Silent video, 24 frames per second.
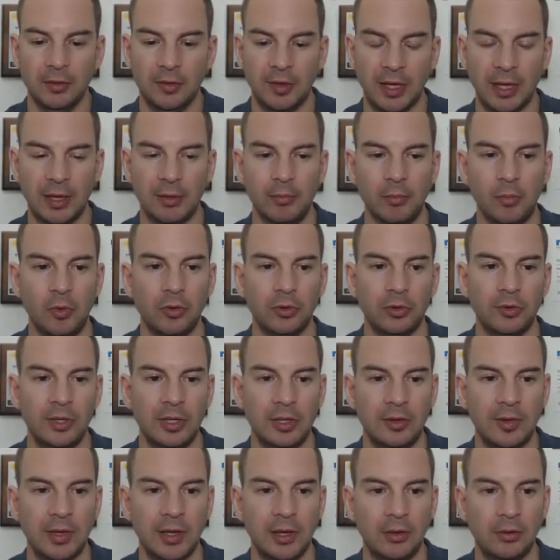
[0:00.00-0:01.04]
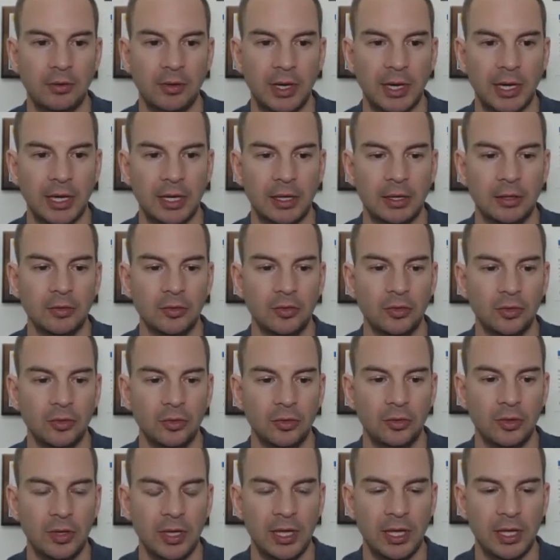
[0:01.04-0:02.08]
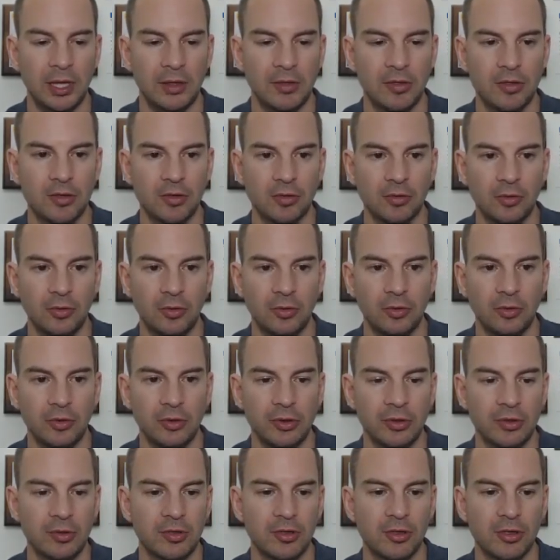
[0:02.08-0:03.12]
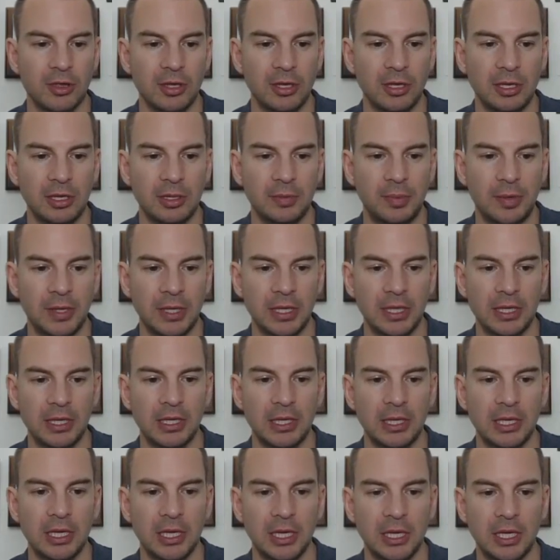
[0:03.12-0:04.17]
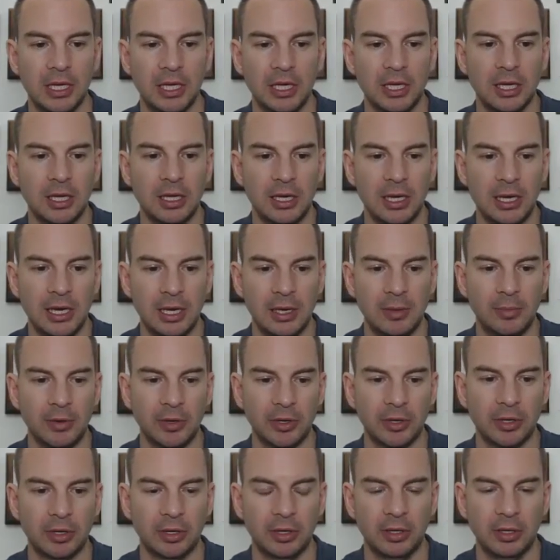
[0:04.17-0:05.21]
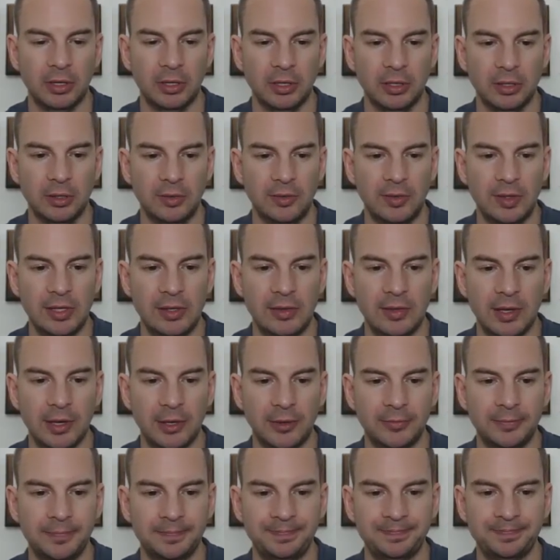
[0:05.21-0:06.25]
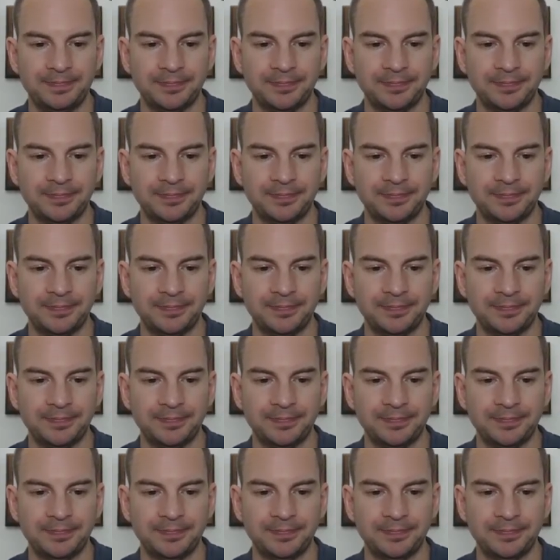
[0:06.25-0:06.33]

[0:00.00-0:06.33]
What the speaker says: To get more detail, I can do a show CDP neighbor detail.